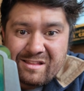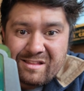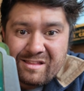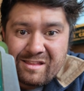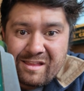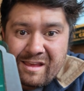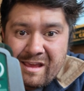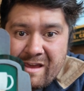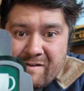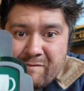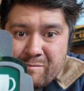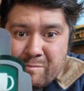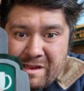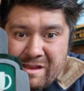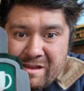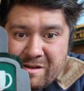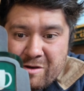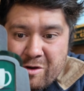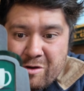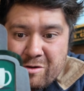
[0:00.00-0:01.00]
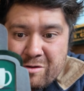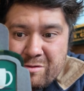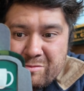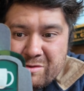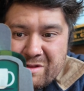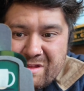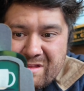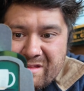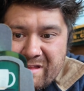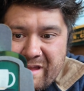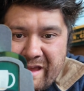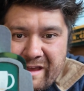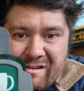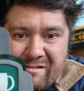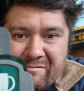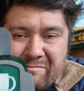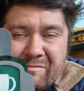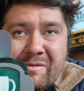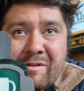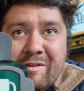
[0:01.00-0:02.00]
They have mlíko, which is like,
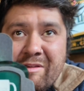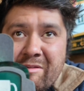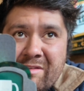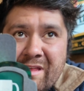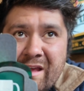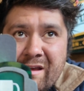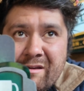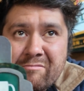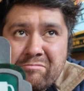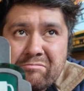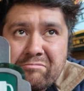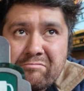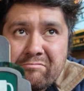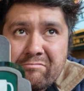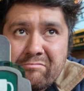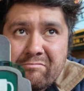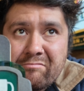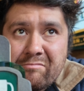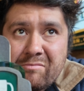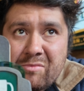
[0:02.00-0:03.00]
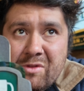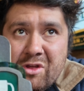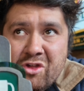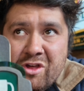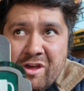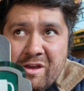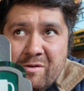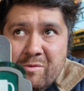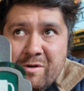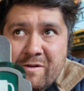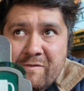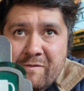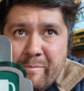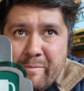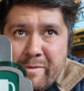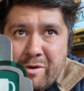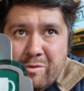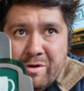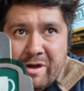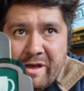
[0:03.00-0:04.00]
it's like the Czech word for
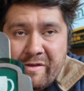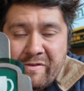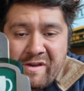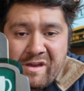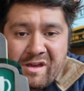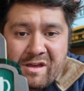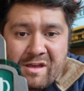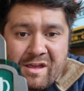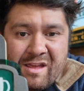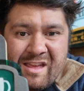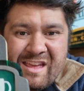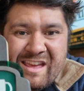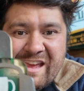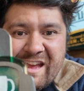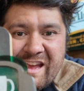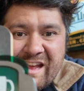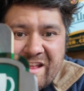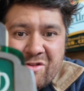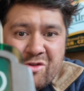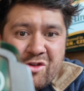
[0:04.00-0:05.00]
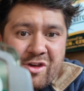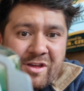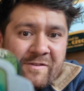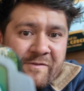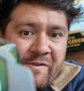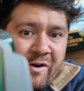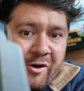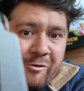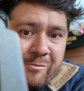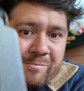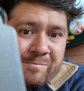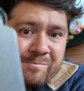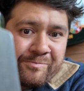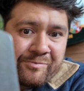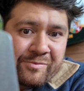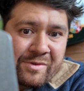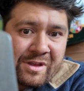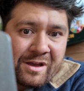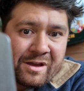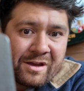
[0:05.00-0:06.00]
milk, I think. It's just foam.
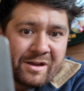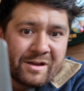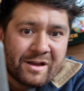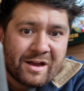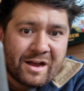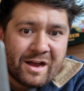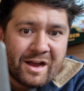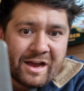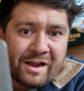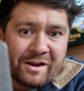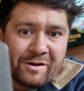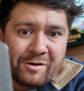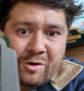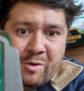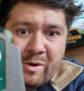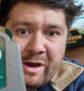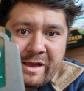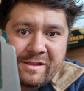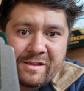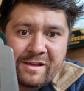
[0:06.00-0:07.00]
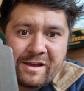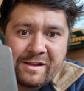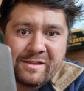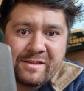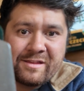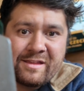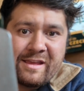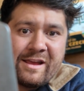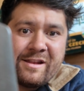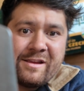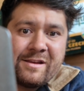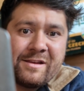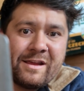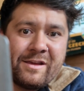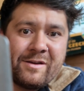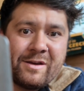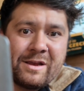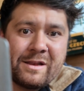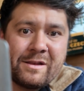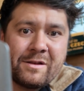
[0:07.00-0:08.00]
I don't quite understand it.
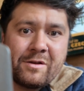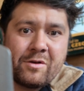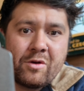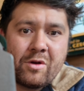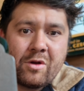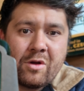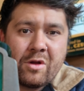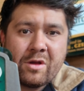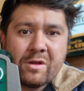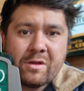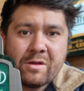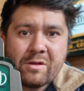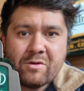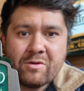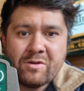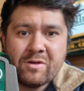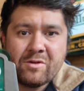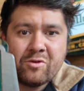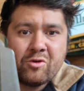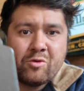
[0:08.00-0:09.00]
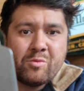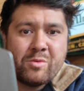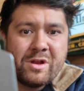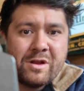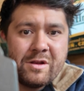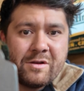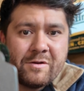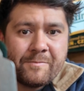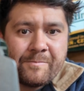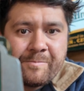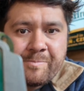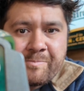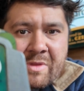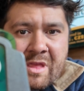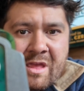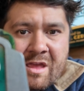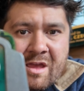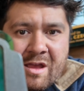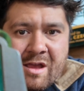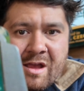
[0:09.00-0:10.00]
You get zooming in.
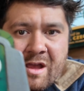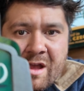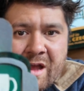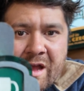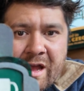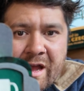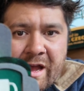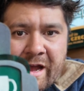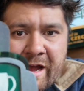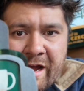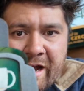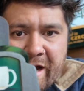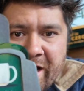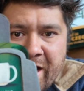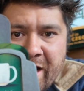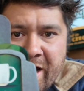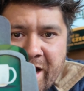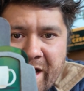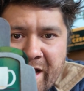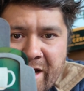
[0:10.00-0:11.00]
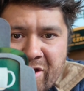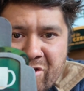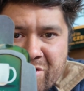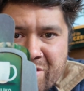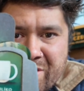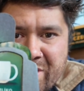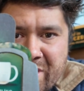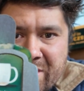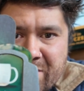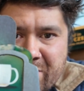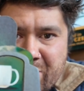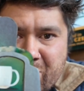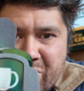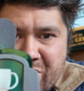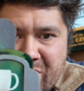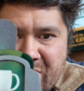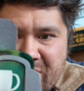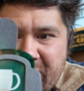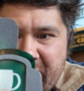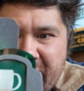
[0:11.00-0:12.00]
A schnit,
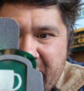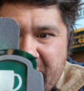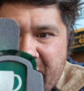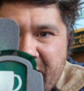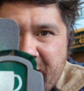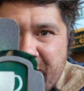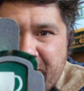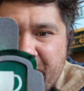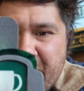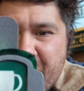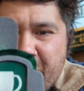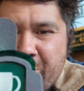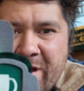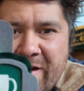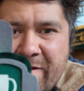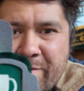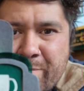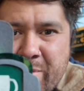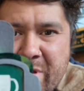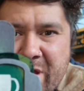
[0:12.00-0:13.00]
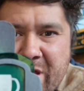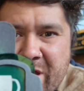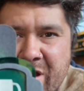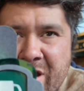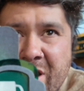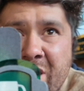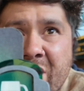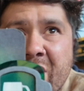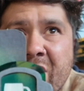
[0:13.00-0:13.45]
which is like half foam, half beer.